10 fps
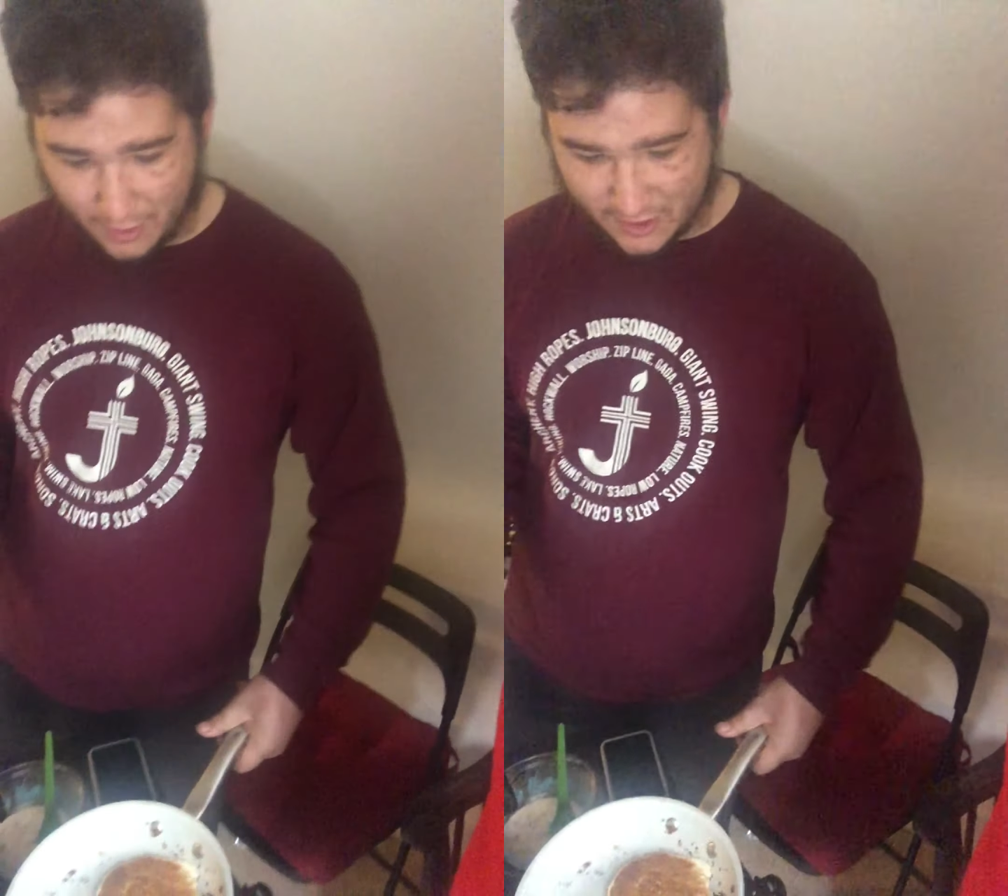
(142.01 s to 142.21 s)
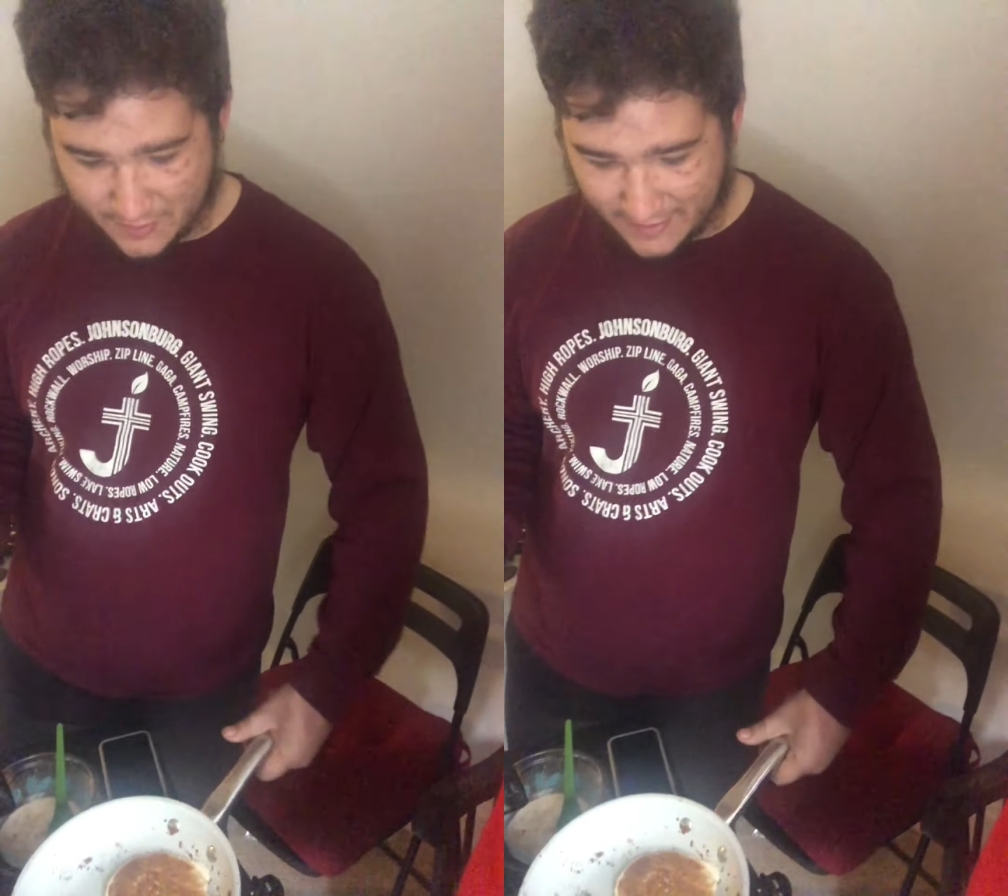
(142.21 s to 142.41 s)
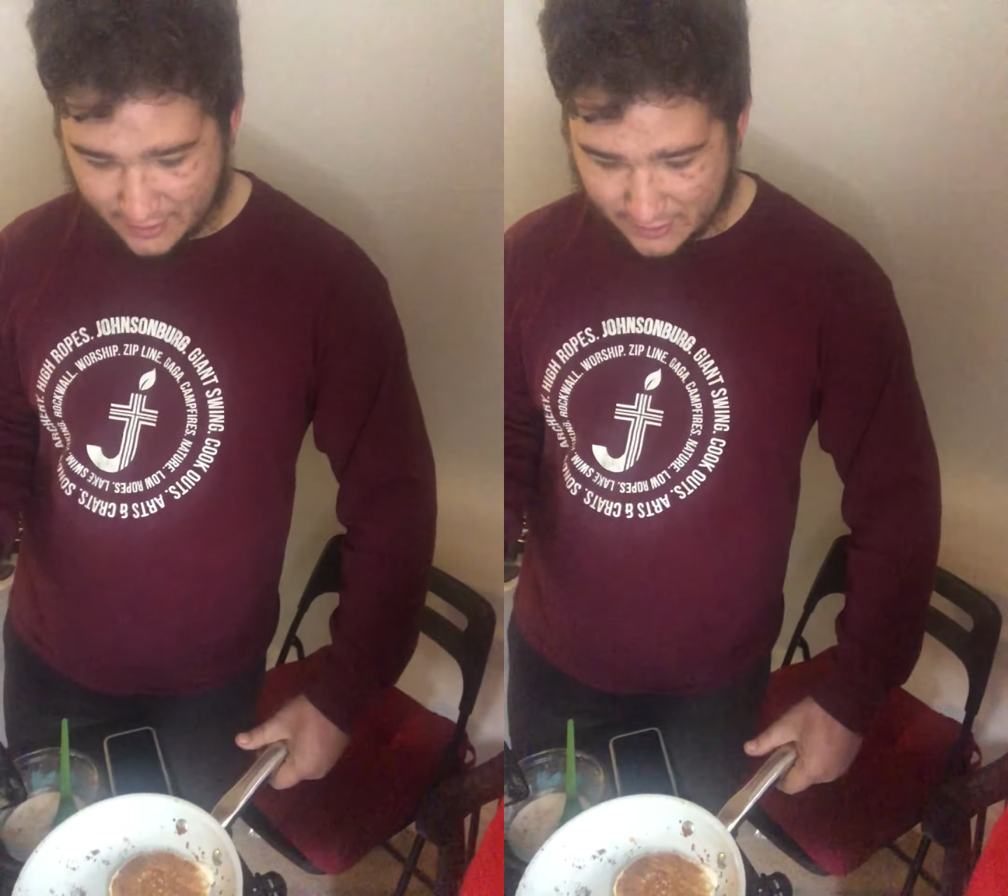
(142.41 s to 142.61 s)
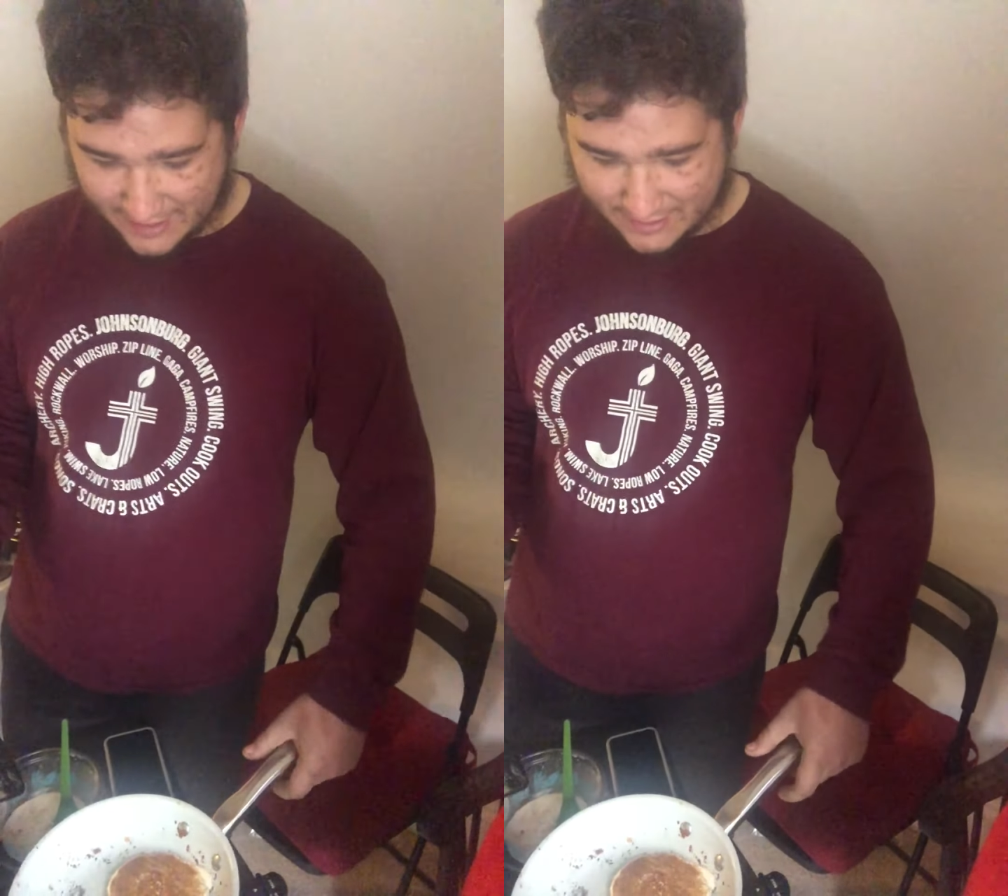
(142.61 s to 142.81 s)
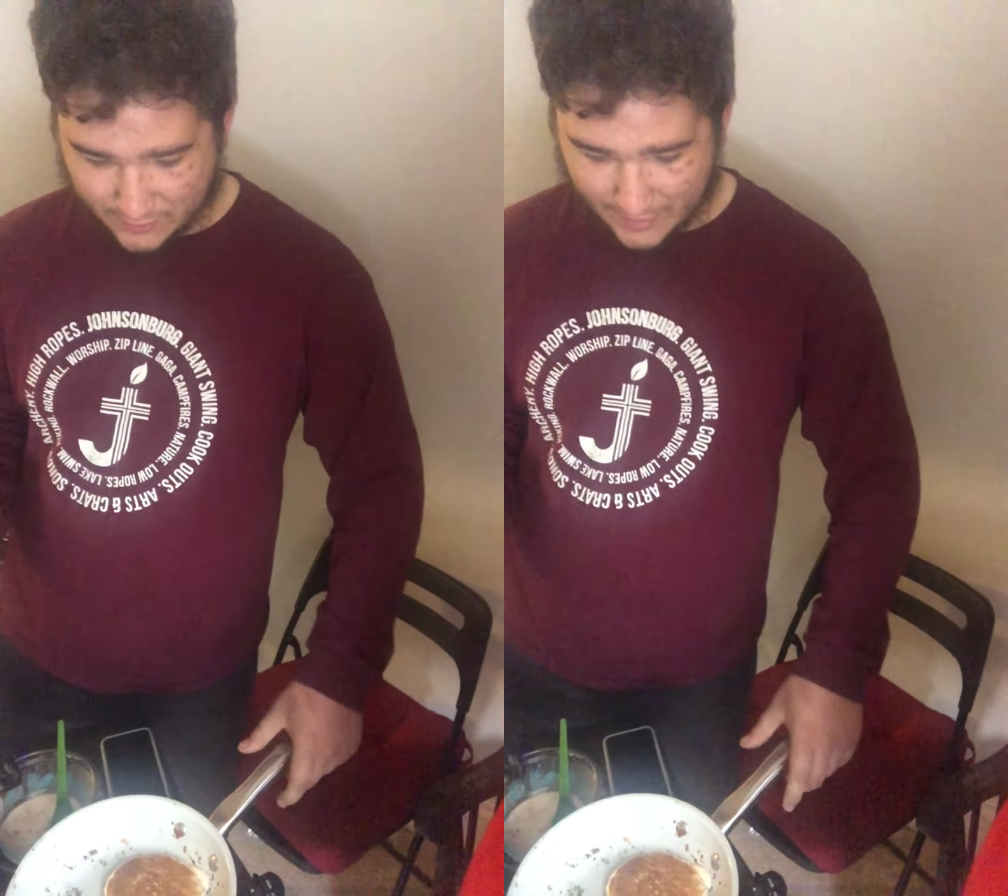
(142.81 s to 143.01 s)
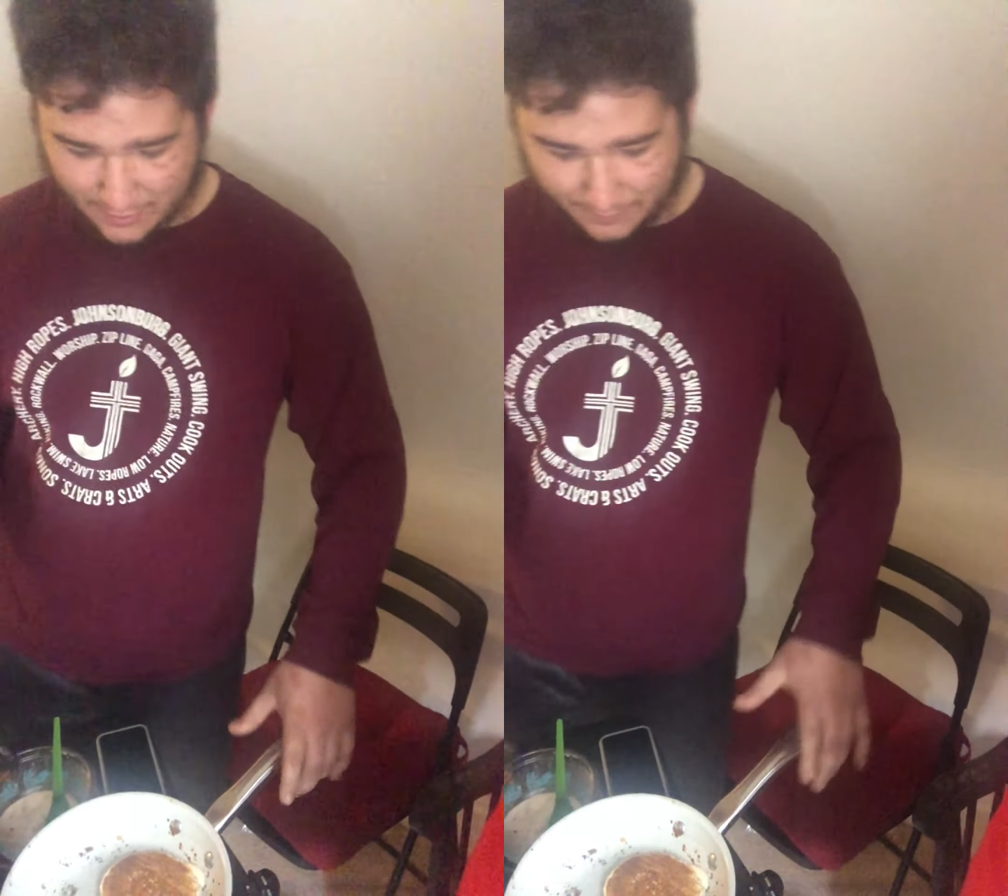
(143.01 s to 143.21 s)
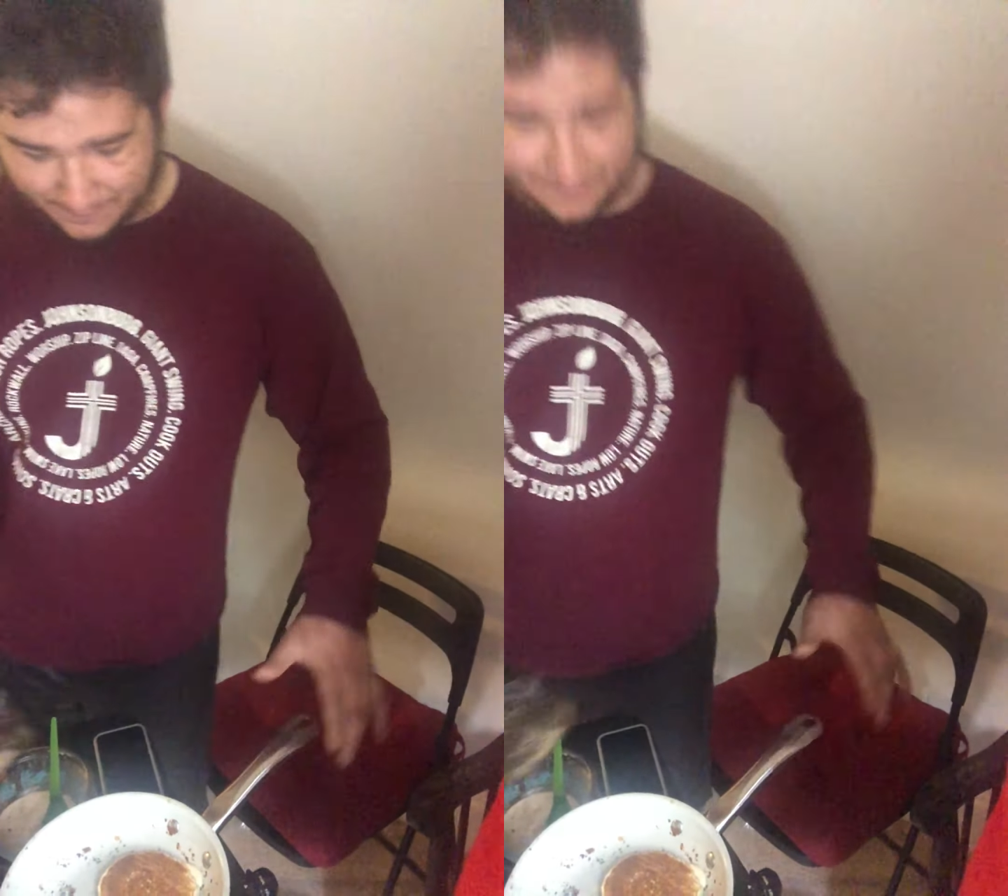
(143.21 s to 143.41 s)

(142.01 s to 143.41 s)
marshmallows as well.